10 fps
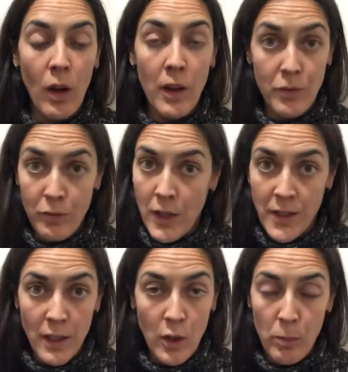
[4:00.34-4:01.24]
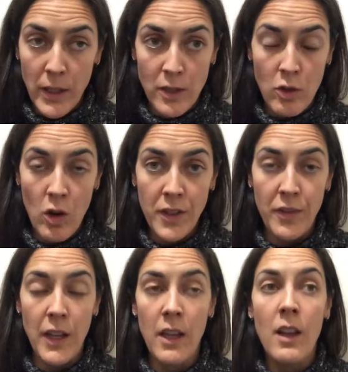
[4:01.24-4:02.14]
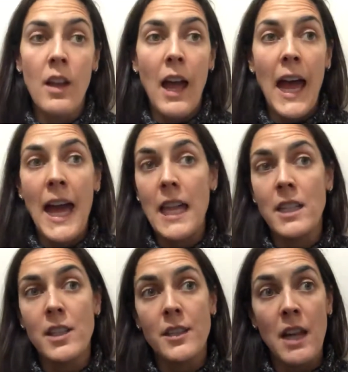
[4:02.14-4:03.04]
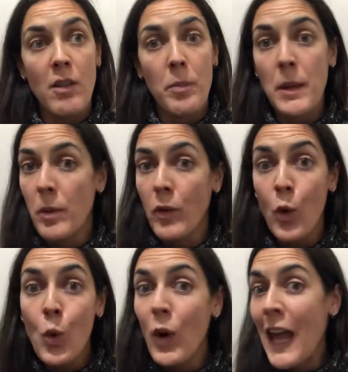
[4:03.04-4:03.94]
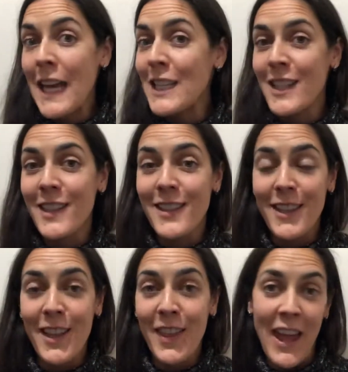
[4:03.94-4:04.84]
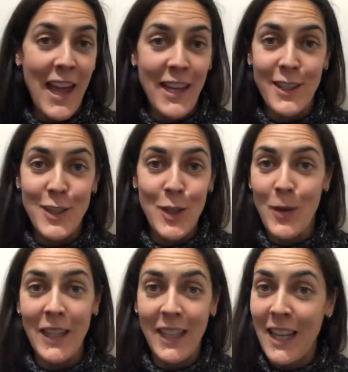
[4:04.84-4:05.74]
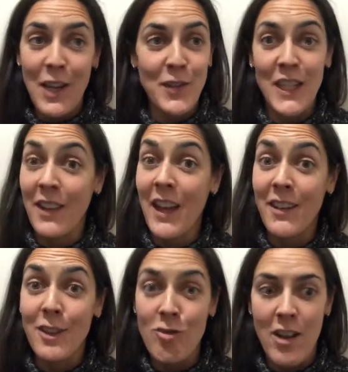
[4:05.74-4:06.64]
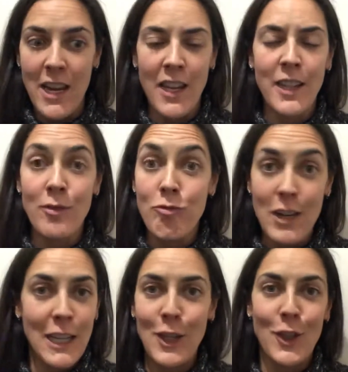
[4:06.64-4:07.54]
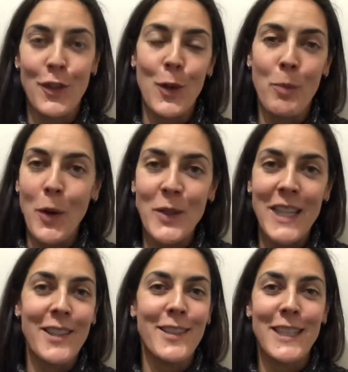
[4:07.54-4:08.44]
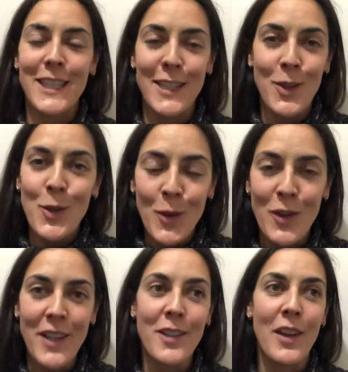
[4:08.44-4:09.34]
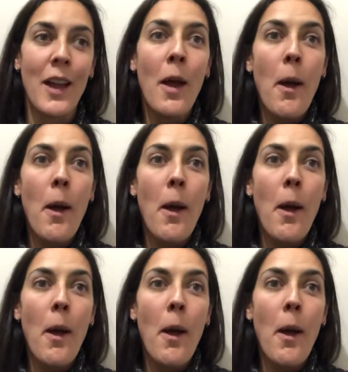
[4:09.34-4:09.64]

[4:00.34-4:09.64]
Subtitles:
I've recently gone back to CrossFit, and there are people of all ages there doing lifting, and that's great, and it's really good for your bone density and all the rest of it.